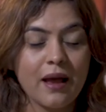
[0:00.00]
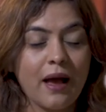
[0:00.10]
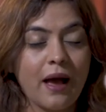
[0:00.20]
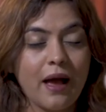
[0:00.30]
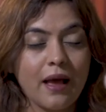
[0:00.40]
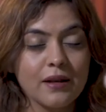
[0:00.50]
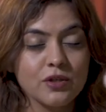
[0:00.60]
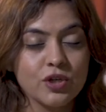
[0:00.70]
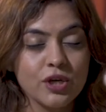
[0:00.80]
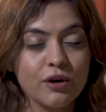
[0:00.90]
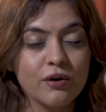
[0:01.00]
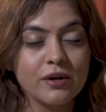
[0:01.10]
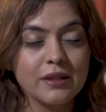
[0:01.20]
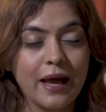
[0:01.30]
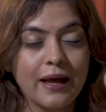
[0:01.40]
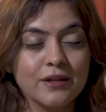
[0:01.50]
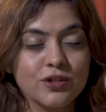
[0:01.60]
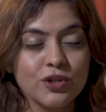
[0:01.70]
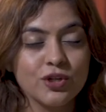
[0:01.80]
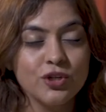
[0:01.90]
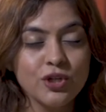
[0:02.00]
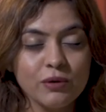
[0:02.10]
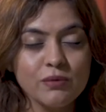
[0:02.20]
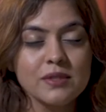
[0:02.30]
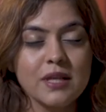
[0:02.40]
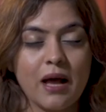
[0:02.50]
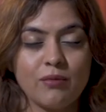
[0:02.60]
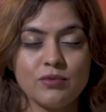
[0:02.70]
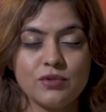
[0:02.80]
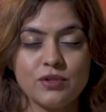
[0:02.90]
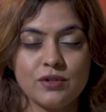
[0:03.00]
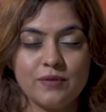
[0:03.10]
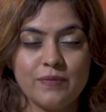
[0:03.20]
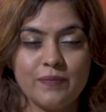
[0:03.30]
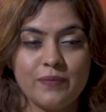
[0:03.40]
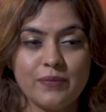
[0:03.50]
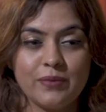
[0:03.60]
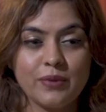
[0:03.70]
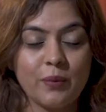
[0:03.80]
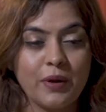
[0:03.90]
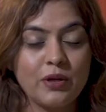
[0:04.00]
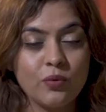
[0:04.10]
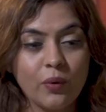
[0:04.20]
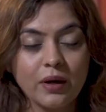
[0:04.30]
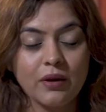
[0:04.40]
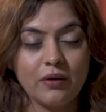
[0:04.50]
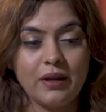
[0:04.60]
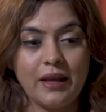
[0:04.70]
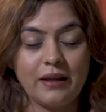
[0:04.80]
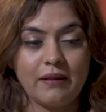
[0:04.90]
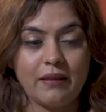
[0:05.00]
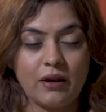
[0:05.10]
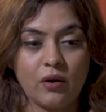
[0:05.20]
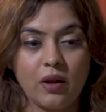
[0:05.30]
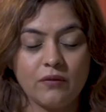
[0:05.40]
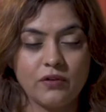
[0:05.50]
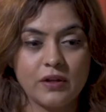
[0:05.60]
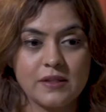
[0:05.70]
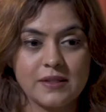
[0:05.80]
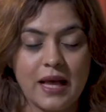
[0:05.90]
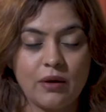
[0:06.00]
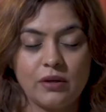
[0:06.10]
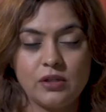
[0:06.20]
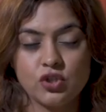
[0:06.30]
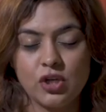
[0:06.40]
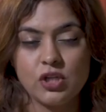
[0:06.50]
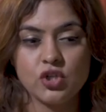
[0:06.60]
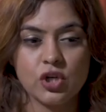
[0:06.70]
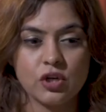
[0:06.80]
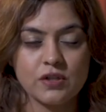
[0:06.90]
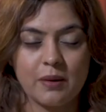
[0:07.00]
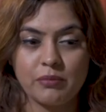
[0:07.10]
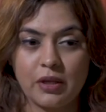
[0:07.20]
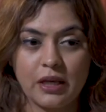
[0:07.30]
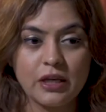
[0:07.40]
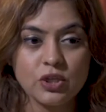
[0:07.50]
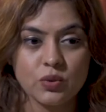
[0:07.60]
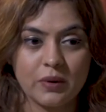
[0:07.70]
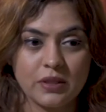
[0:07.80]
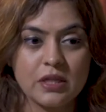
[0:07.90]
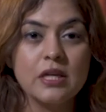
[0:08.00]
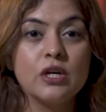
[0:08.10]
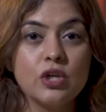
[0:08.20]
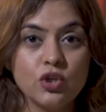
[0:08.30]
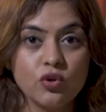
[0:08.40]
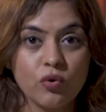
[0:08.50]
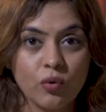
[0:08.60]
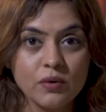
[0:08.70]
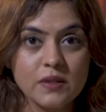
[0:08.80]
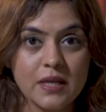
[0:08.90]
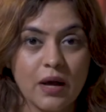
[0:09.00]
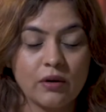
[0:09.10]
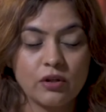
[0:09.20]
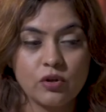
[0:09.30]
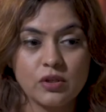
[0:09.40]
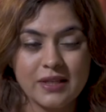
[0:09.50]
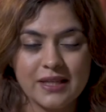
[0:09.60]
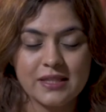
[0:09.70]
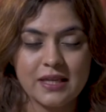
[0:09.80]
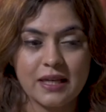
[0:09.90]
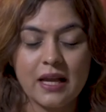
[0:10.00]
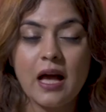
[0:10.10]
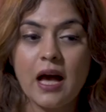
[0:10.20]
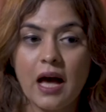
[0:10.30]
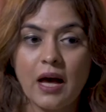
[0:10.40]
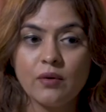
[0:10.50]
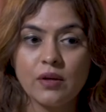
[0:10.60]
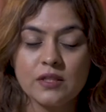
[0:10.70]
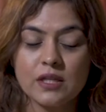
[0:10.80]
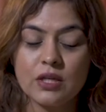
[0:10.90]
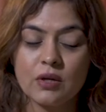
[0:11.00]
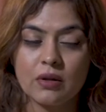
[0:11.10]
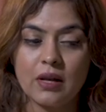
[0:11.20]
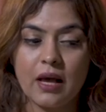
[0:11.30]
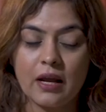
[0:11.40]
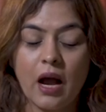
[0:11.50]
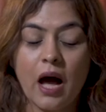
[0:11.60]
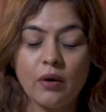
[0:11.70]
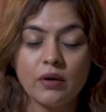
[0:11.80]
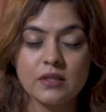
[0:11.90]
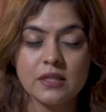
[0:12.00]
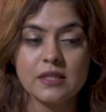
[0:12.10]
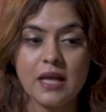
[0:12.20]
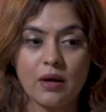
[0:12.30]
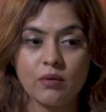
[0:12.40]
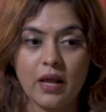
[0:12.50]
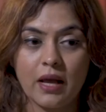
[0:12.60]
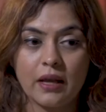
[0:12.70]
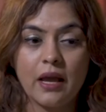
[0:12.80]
And hear that new sound, the way you are creating that confident sound and changing something into it, your own sound, and you're testing how does it look like, how does it sound like,